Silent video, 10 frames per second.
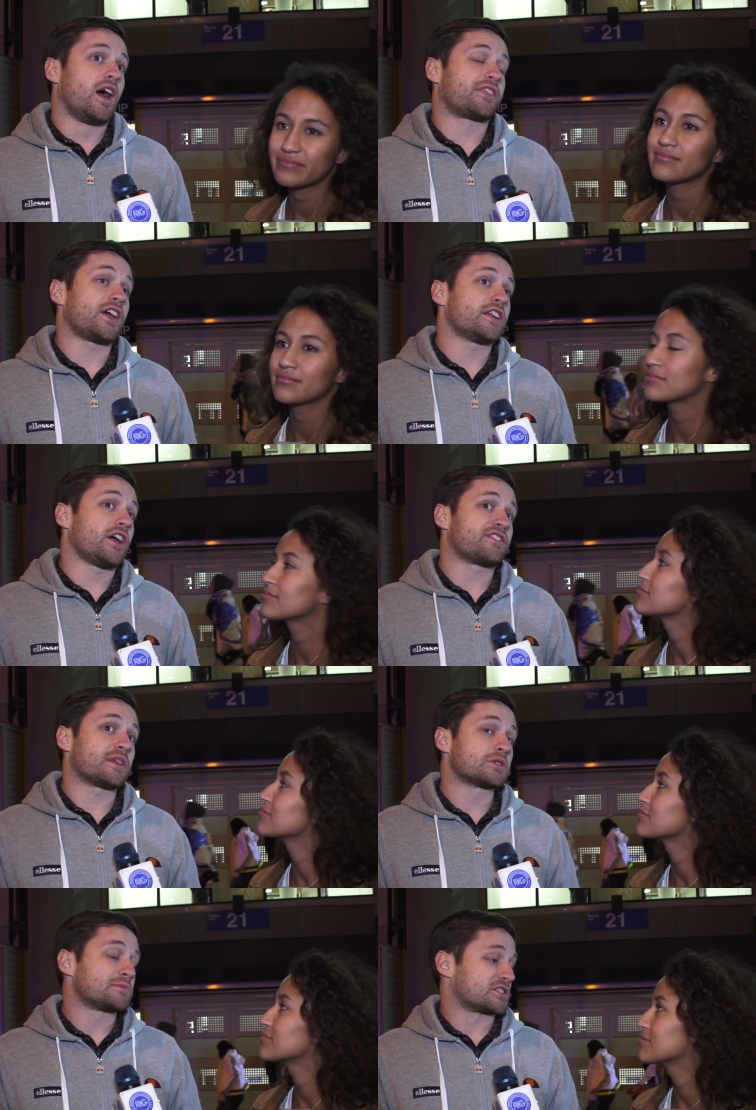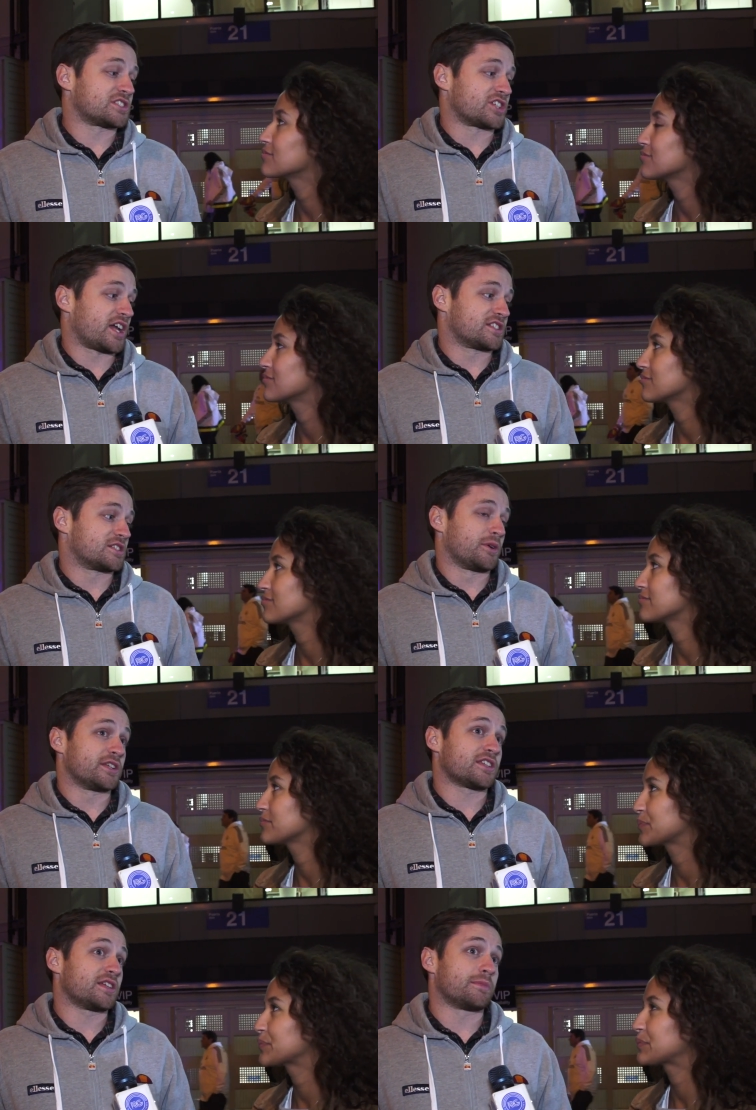Speaker 1: I, I, don't think there was much to change, to be
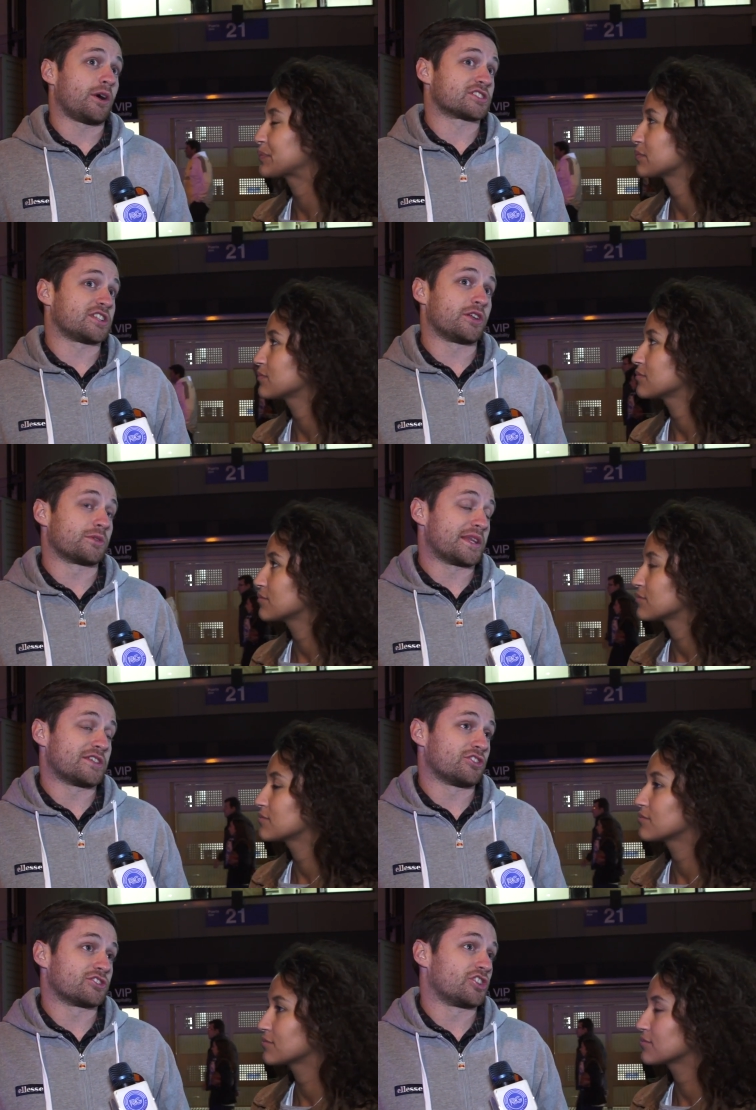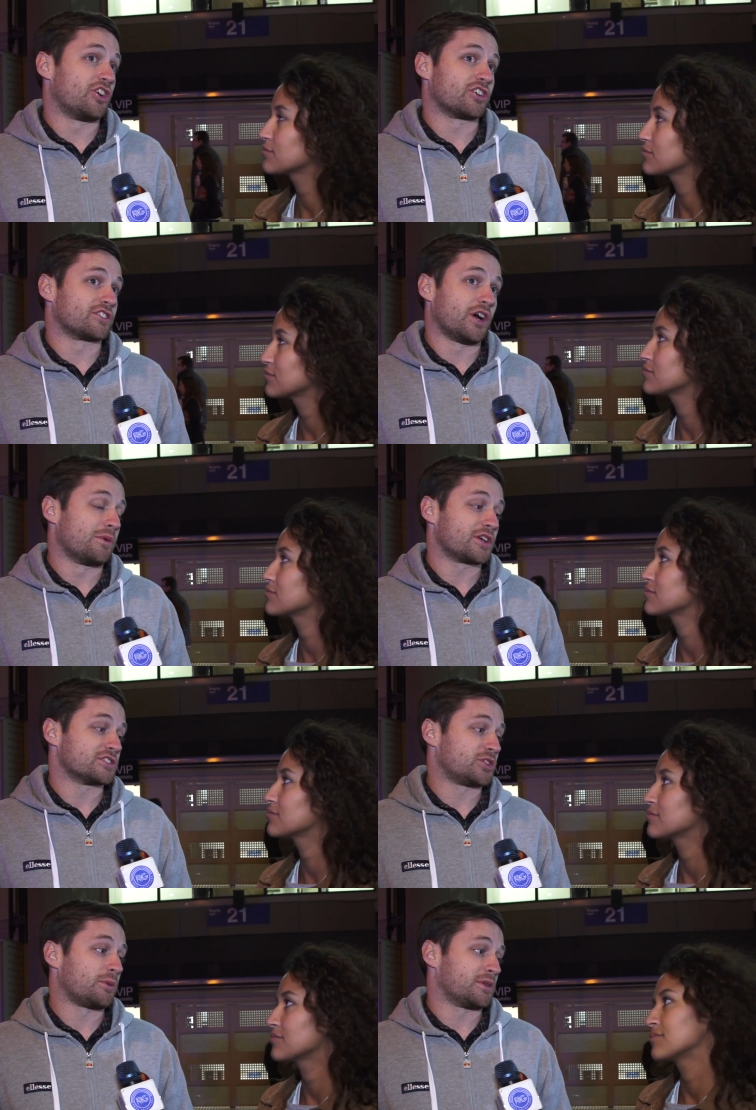honest. I think Barcelona, when they're on song, no one
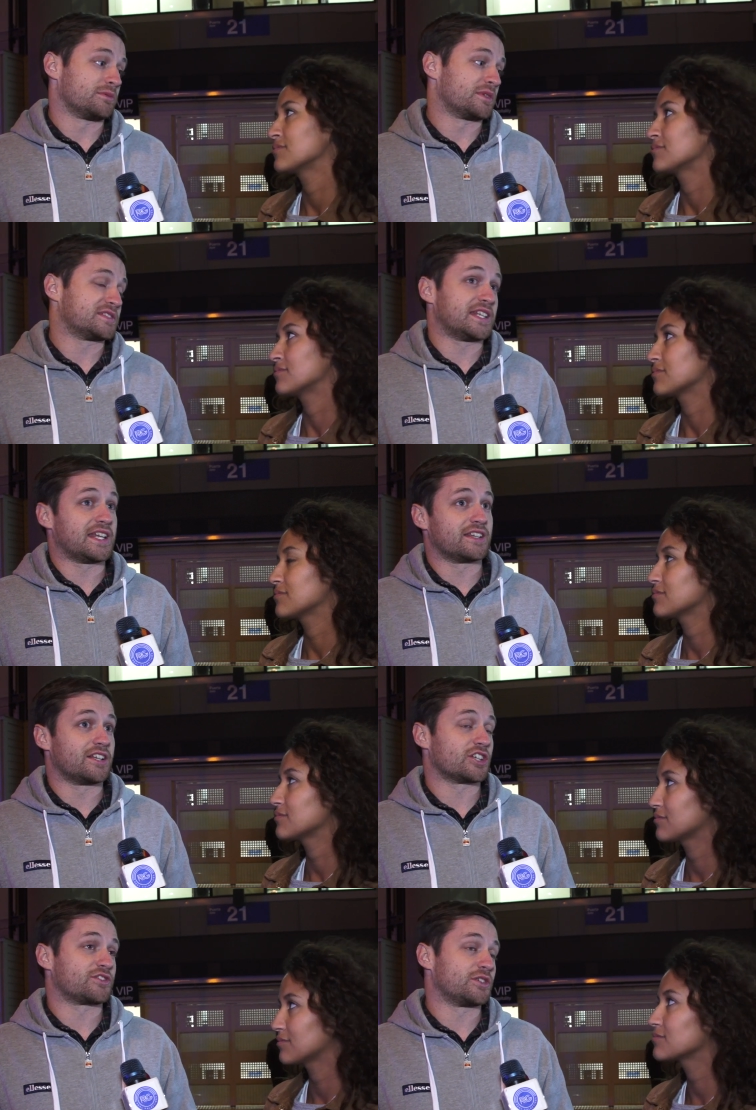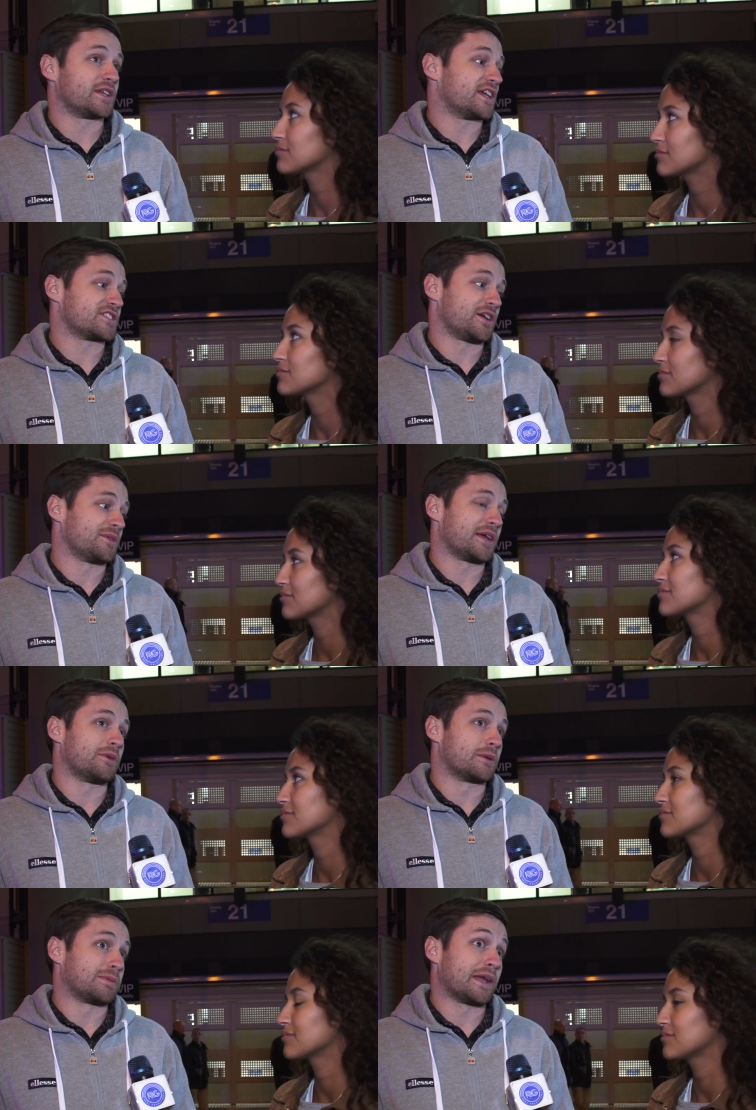can stop them. We've seen it in the last few years. You know, when they
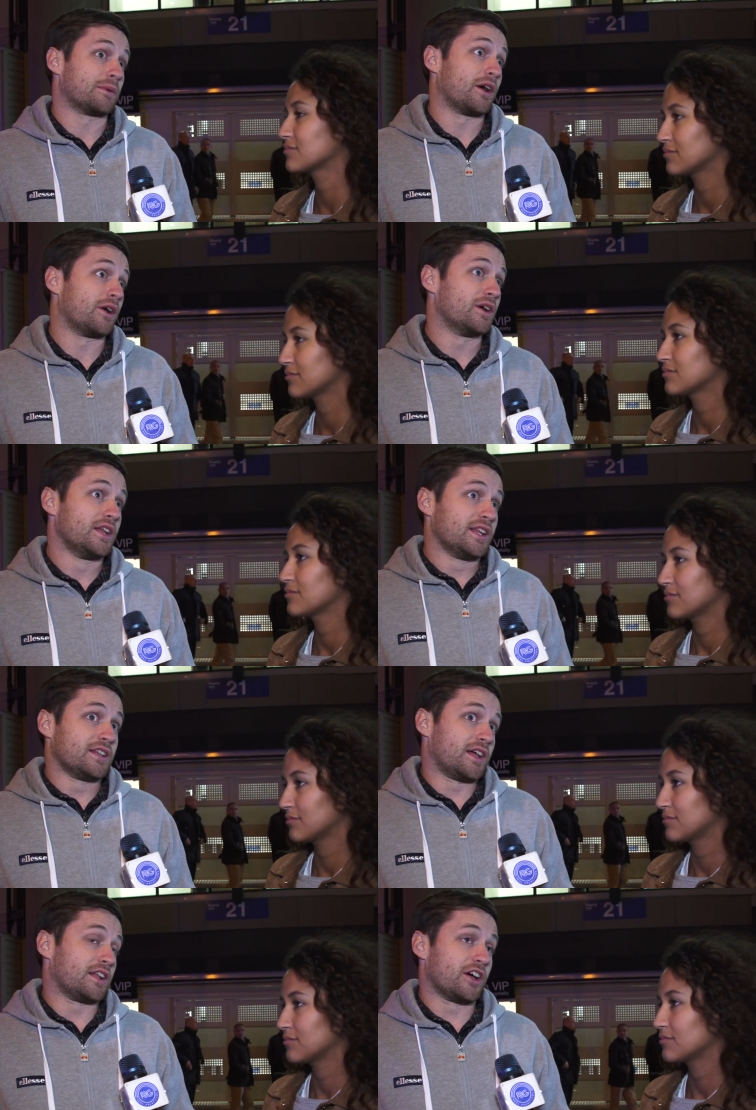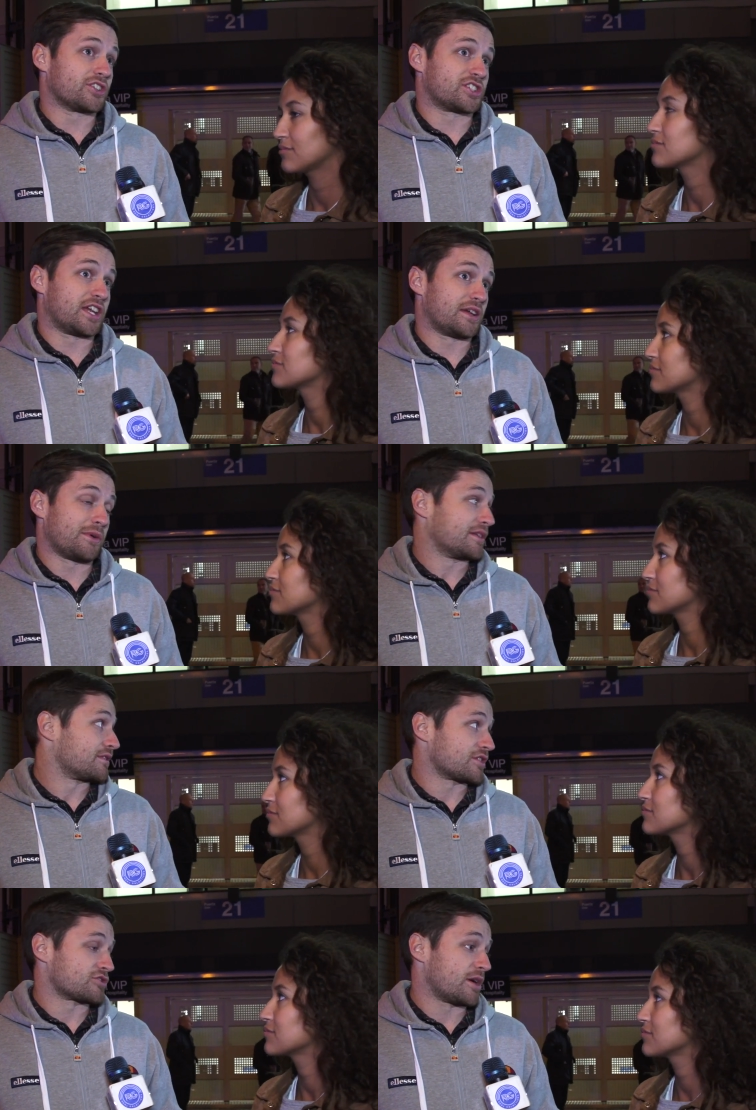want to play well, like last year, they won
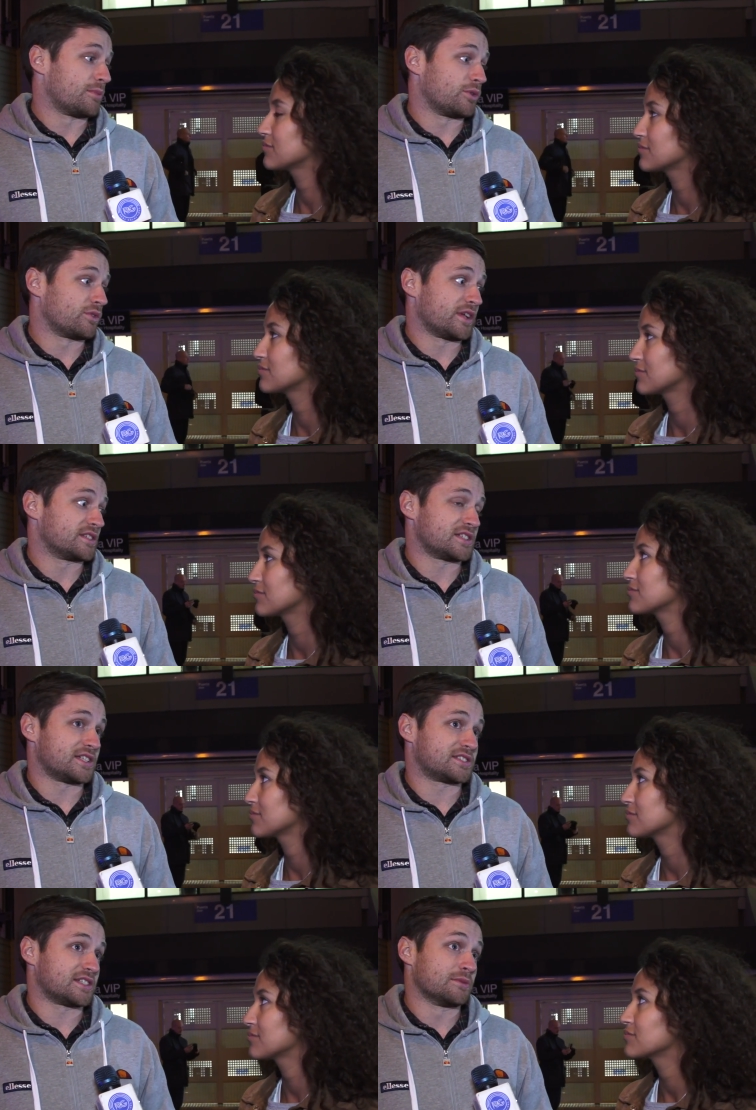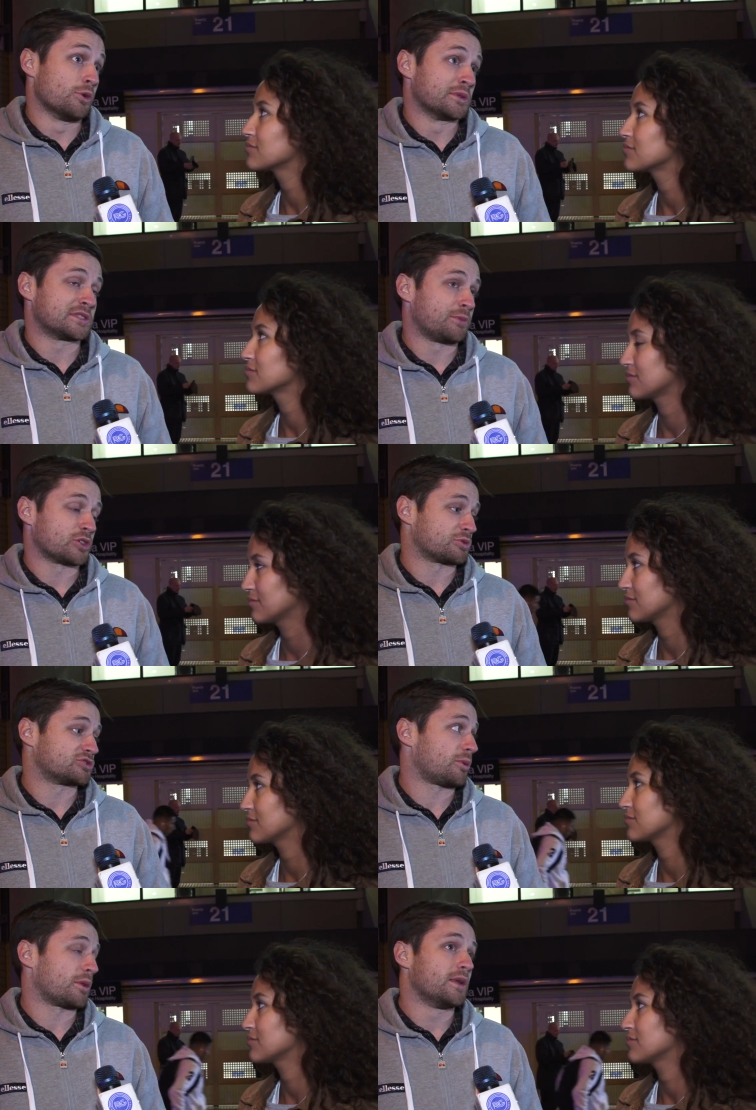the treble. It's, it's almost impossible to
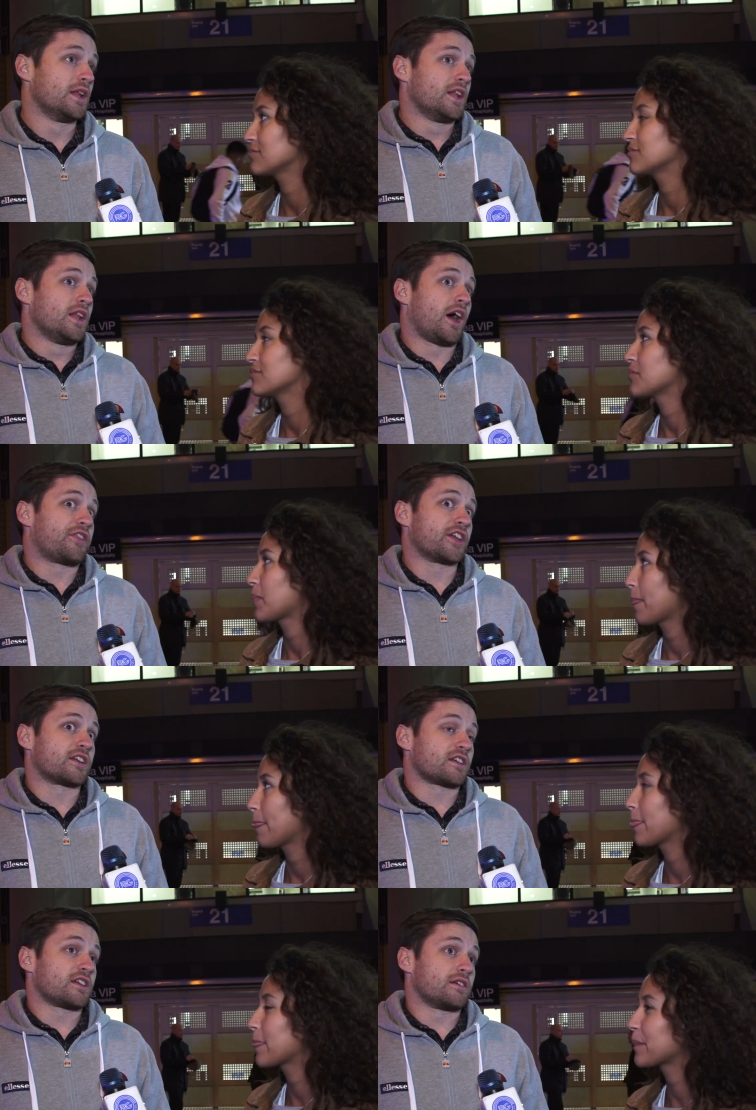stop them. I think